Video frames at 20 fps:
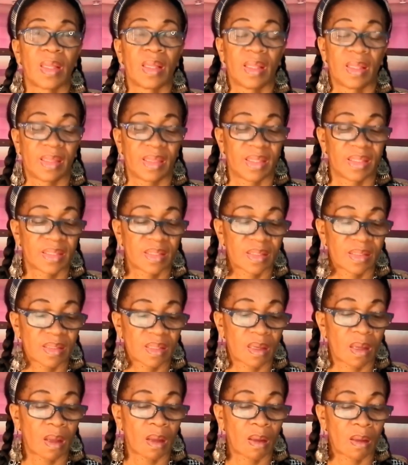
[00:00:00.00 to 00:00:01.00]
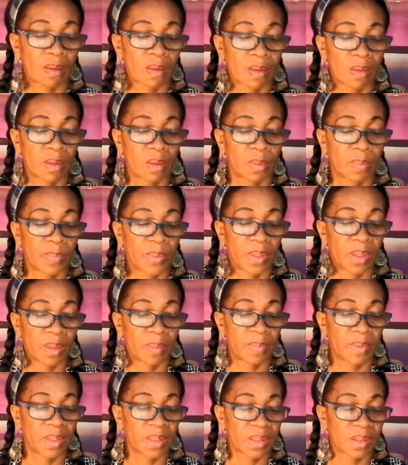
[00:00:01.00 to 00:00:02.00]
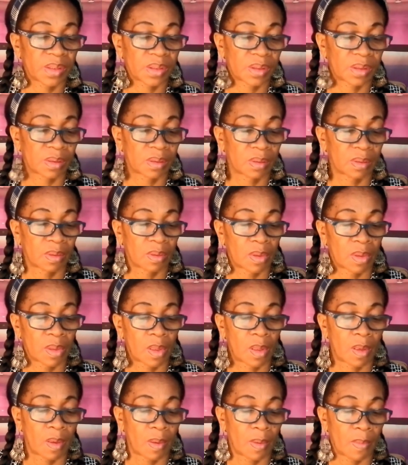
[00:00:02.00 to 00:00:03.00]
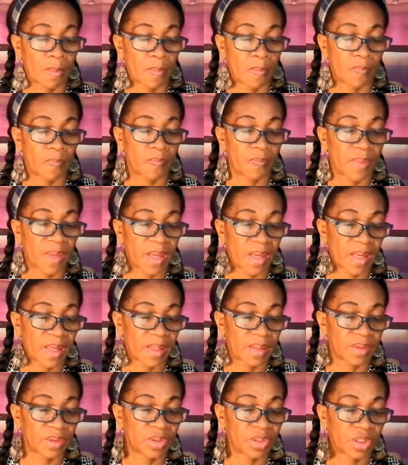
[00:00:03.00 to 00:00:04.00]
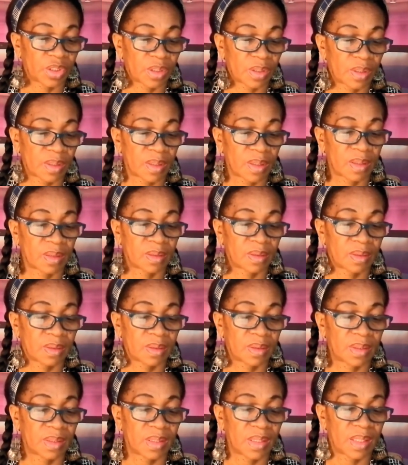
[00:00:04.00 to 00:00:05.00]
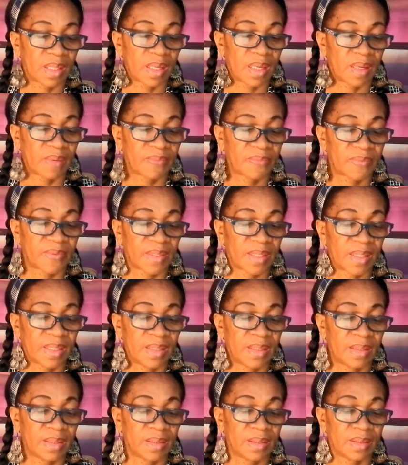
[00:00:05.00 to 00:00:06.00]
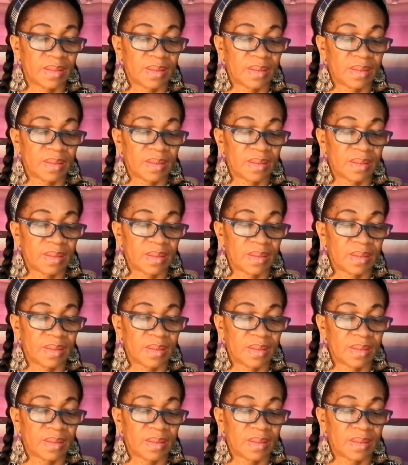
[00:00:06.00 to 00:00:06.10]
This is the article published by John Efling,